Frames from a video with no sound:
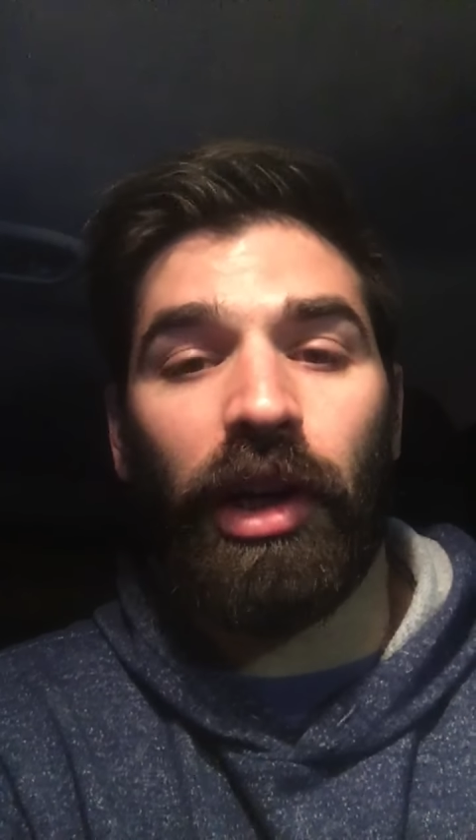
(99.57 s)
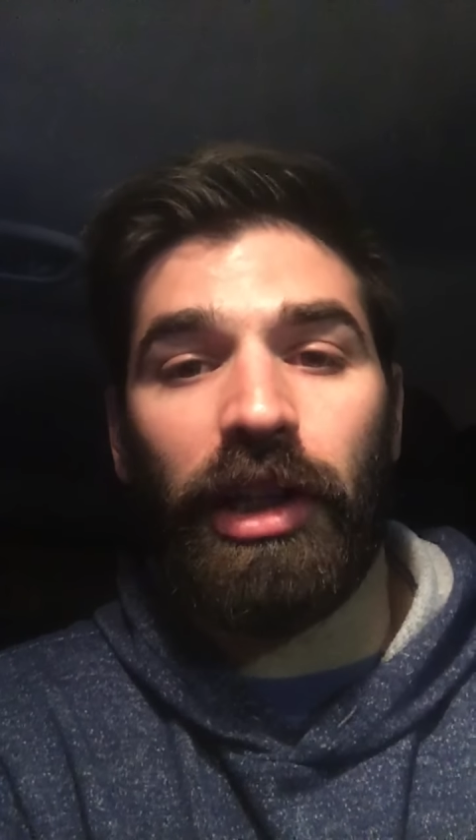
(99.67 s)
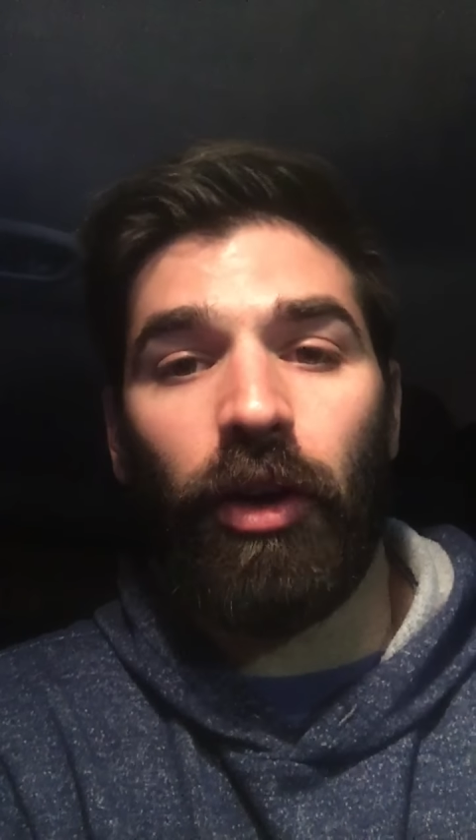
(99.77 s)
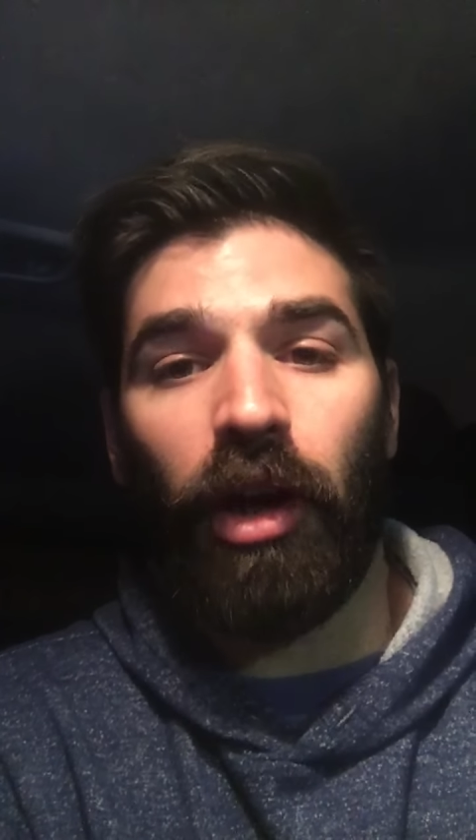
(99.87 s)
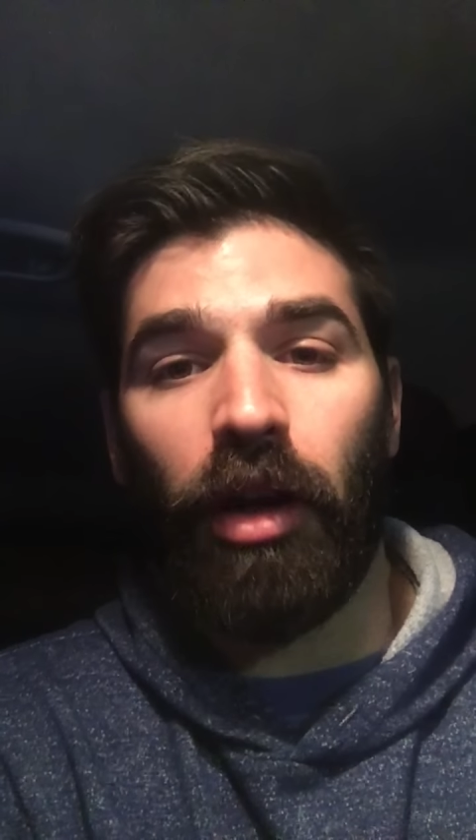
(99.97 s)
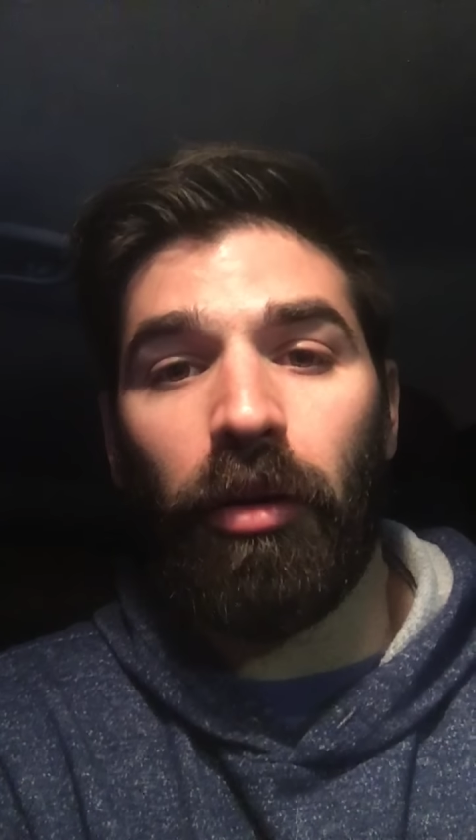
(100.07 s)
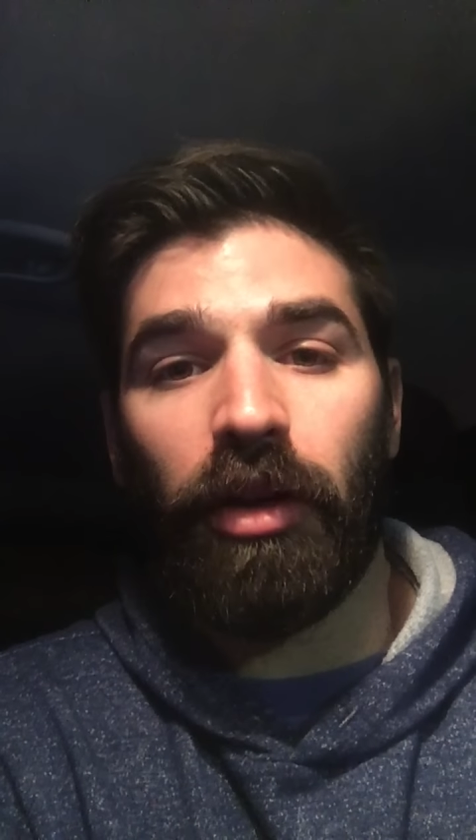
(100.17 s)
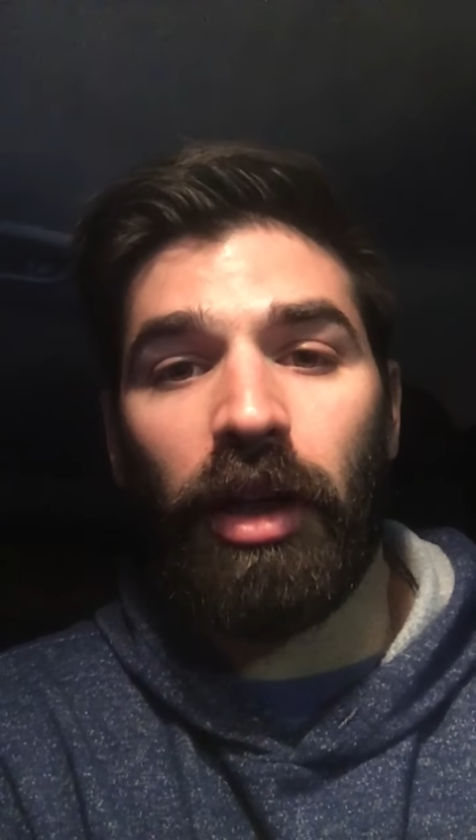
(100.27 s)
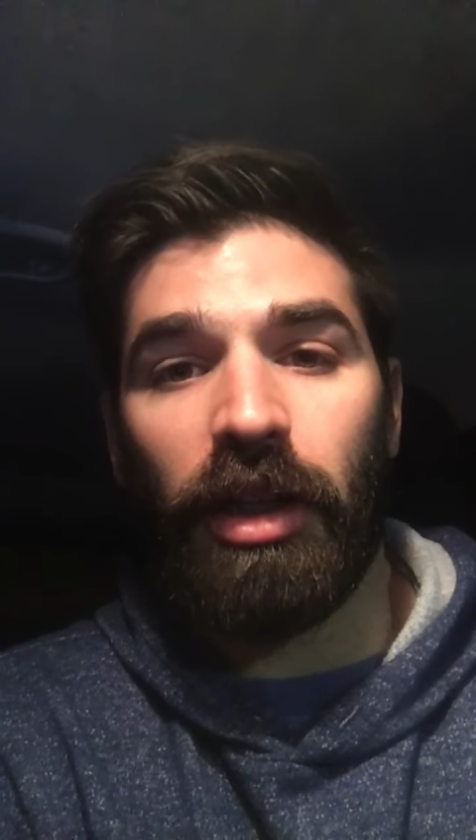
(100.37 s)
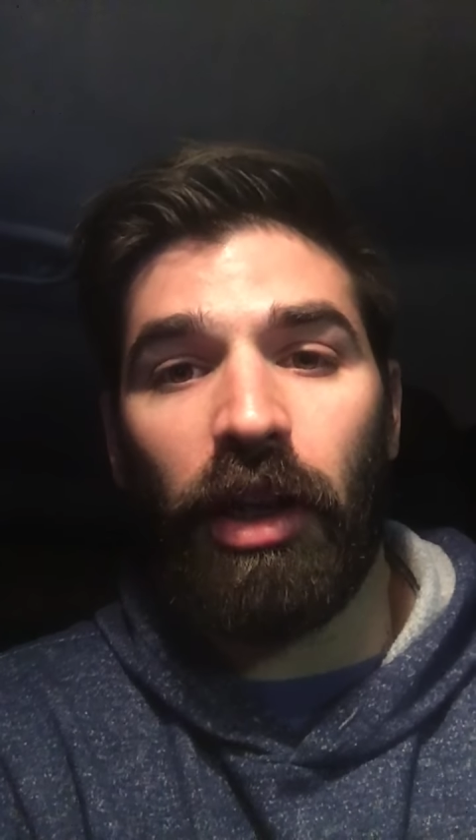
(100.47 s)
continuing
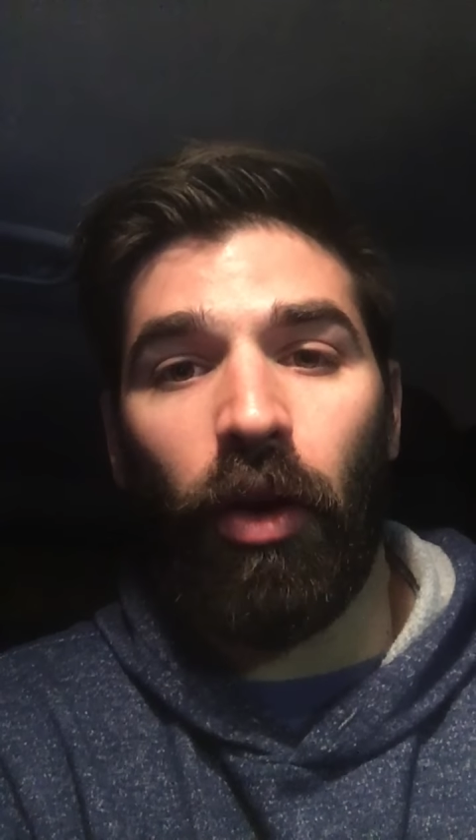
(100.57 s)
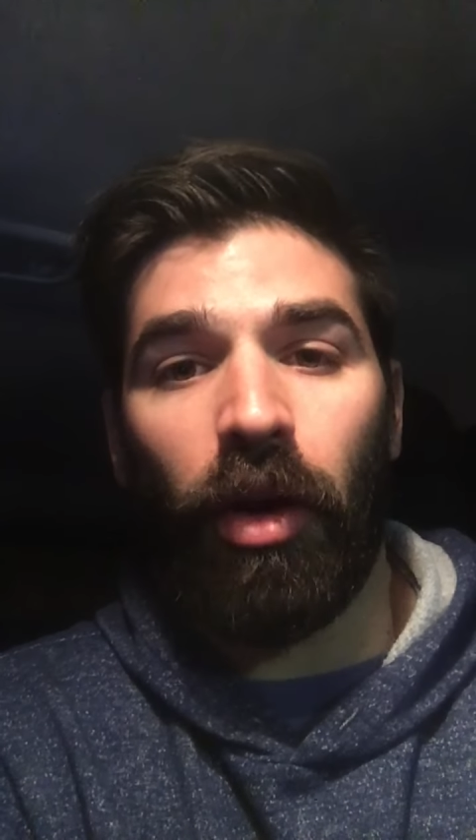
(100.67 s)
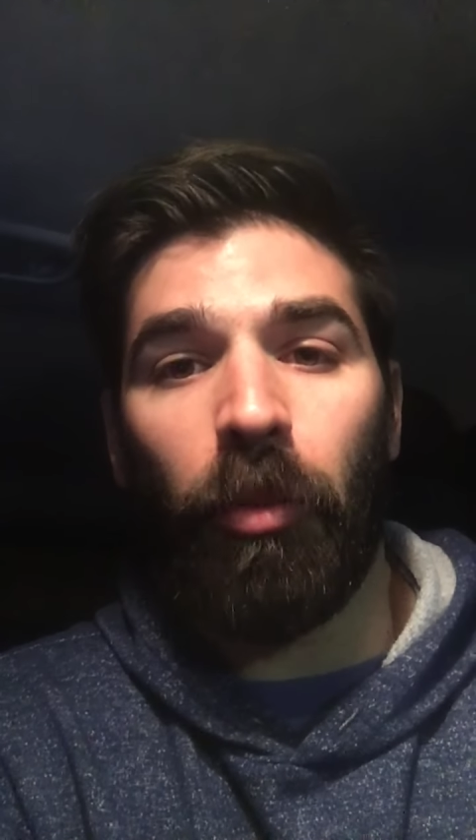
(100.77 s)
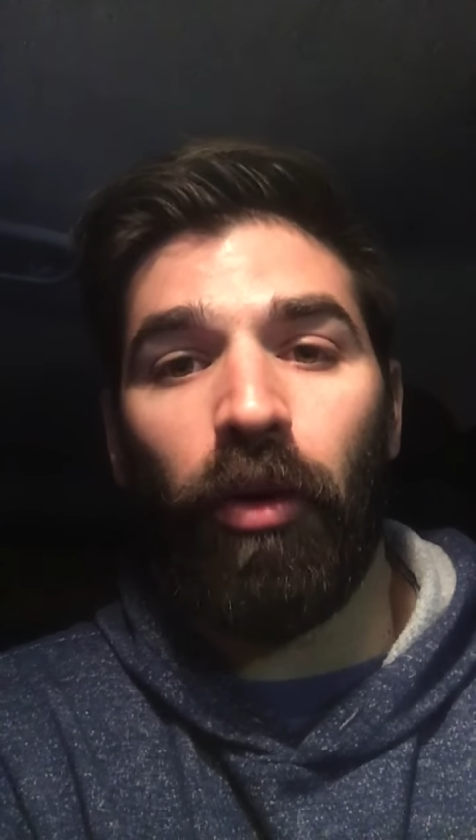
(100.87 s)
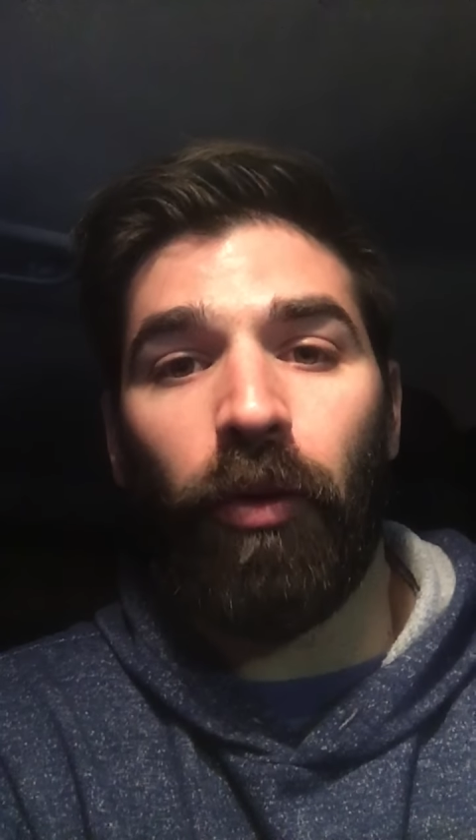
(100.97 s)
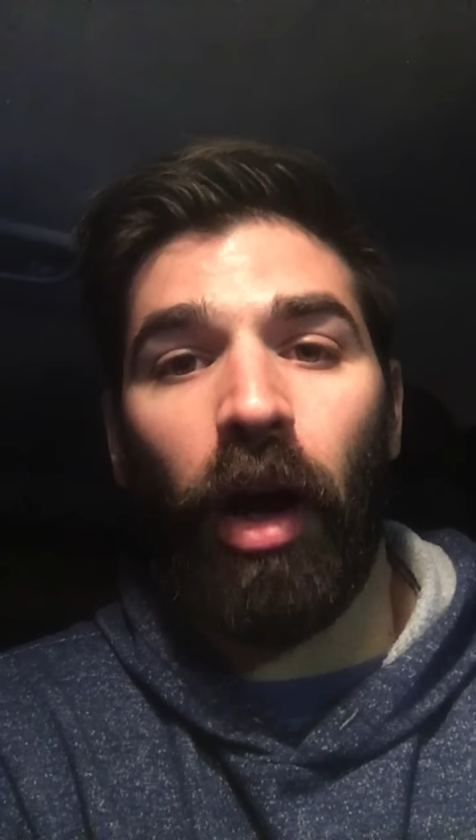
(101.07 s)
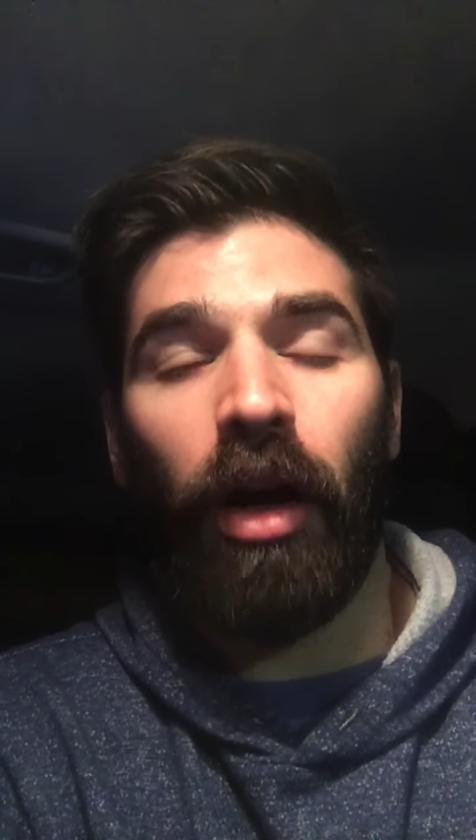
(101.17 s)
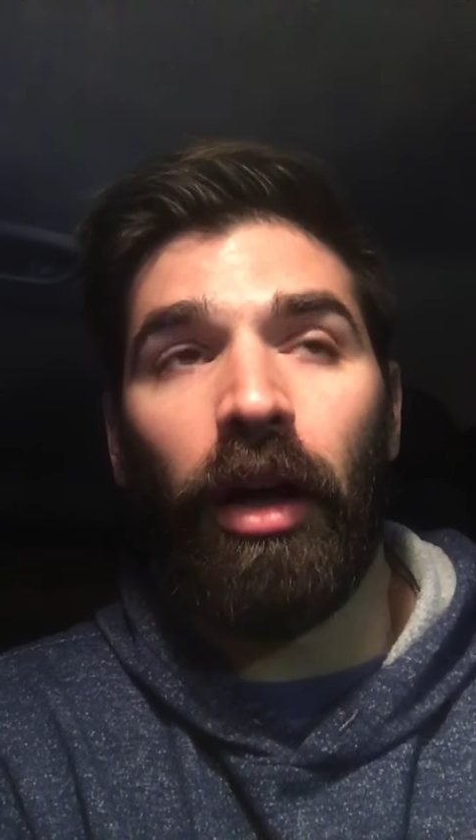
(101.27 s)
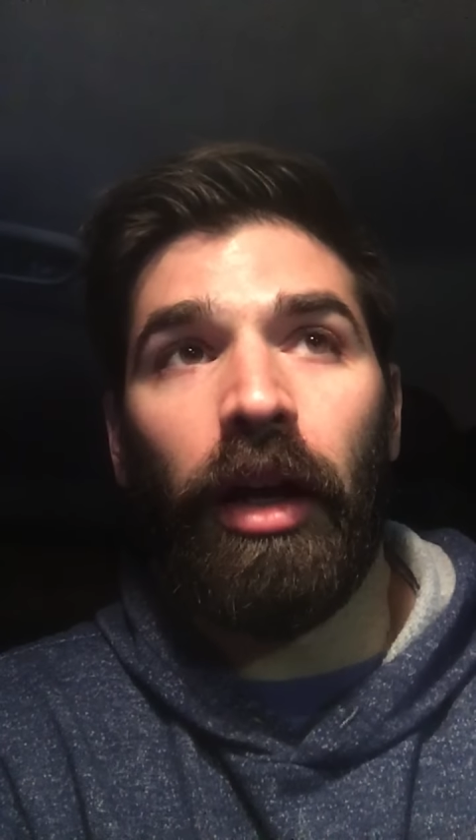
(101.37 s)
to move well.